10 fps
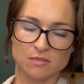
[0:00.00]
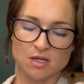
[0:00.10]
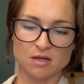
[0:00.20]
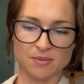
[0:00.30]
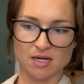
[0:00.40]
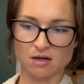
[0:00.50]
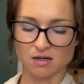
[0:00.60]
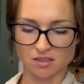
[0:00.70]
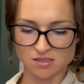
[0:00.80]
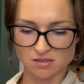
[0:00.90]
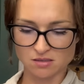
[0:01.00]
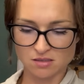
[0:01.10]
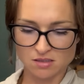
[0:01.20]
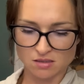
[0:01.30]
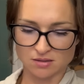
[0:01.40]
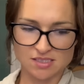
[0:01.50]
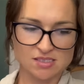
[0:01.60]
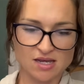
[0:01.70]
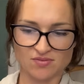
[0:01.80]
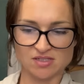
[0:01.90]
God, my heart. Let's
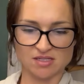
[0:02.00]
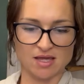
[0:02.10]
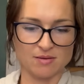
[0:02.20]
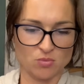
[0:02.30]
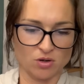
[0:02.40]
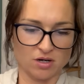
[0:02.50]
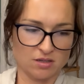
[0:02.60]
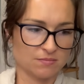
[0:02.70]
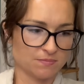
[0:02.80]
dive into that more.